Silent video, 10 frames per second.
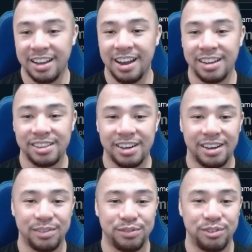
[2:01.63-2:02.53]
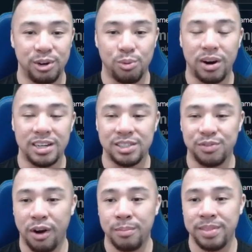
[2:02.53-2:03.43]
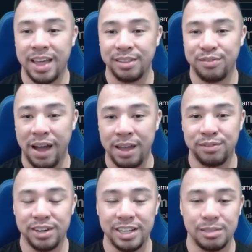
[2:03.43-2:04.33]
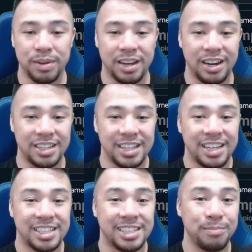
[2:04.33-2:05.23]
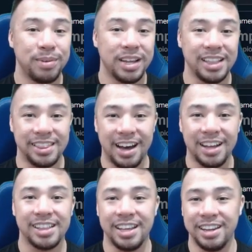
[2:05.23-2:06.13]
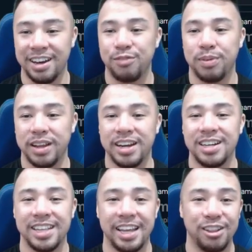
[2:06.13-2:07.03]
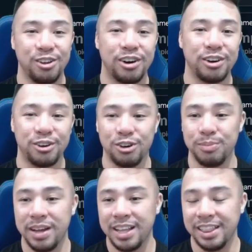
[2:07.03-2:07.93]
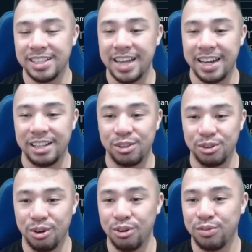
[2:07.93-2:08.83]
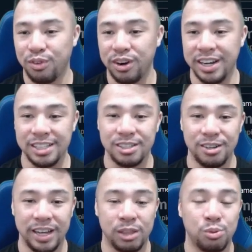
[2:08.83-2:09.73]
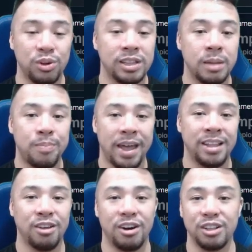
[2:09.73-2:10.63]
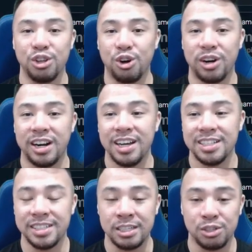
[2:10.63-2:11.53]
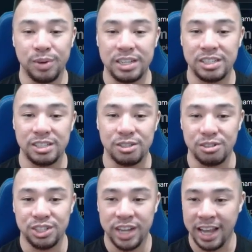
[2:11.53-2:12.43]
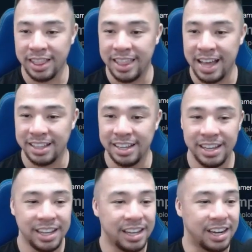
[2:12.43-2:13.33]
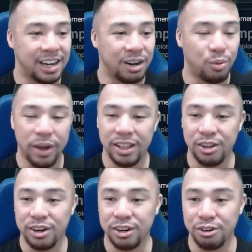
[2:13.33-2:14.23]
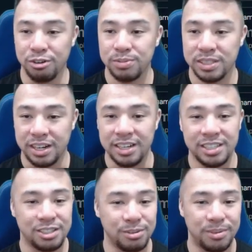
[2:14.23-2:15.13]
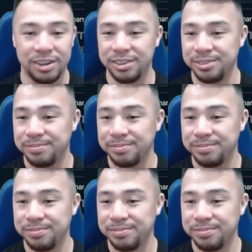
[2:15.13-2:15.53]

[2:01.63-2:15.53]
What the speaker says: lot of rewards from that 5 runs, because simply not enough players in your group decided to go for it. So it will depend on your situation, so check that when your group starts tomorrow.